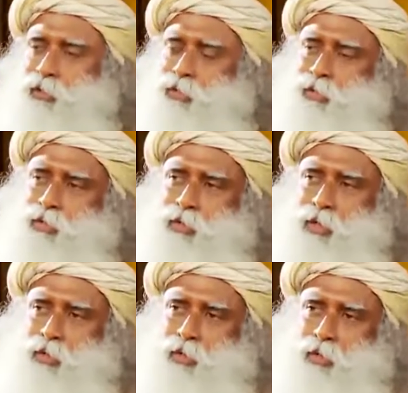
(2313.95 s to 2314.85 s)
So do
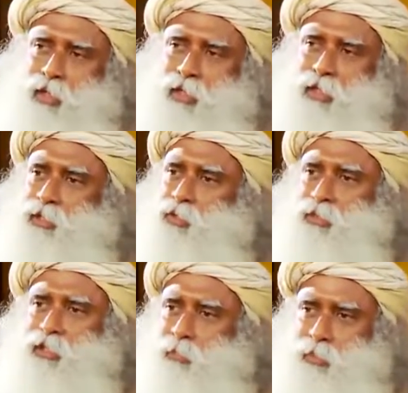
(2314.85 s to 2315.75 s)
not look at it as two
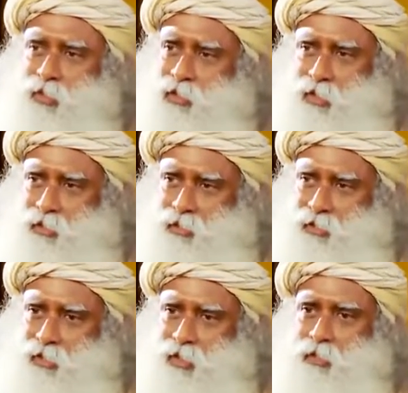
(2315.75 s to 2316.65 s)
separate
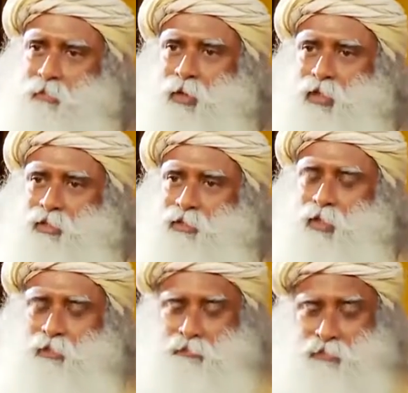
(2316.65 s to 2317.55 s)
things,
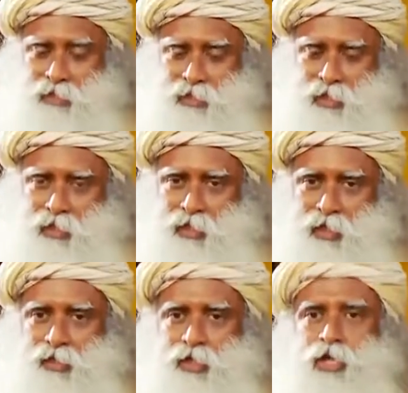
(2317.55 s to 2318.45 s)
but physical
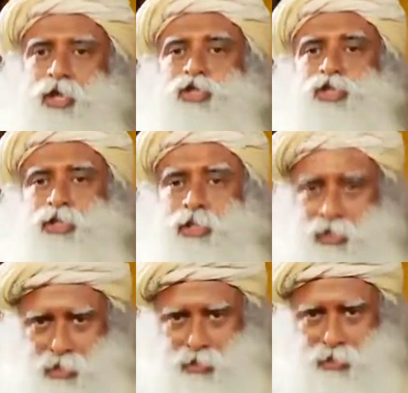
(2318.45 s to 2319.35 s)
need is an urgent
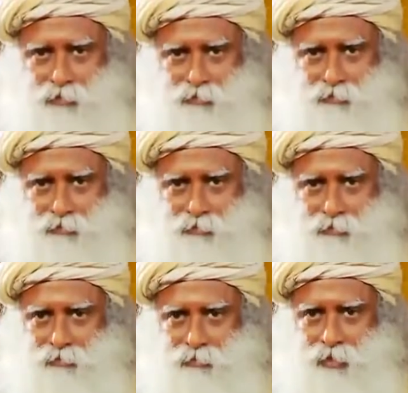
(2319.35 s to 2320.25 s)
need.
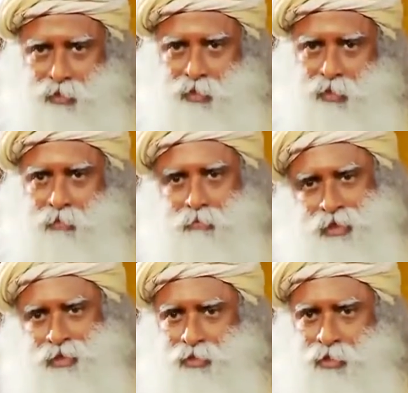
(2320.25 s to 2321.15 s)

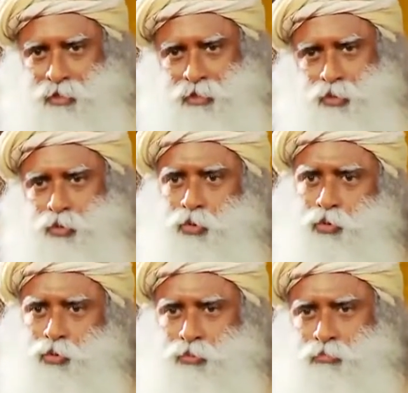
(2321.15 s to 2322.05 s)
Meditation, you could
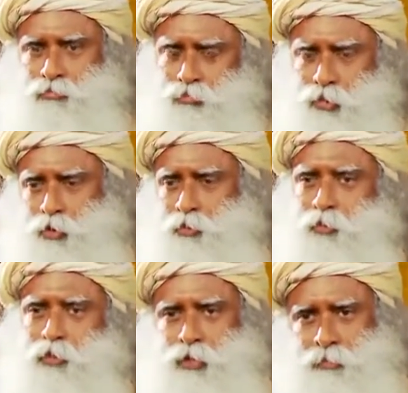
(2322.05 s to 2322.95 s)

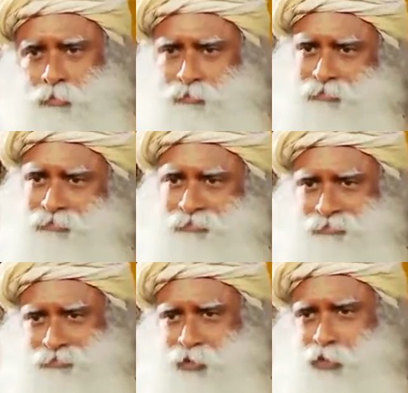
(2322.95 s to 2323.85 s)
postpone it
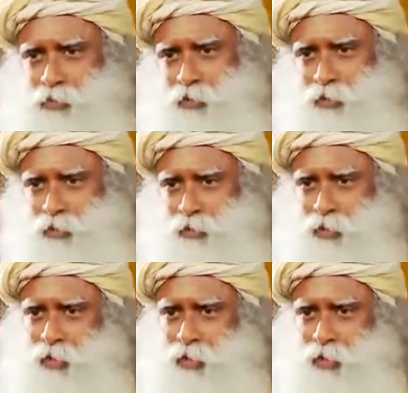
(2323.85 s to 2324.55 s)
to tomorrow.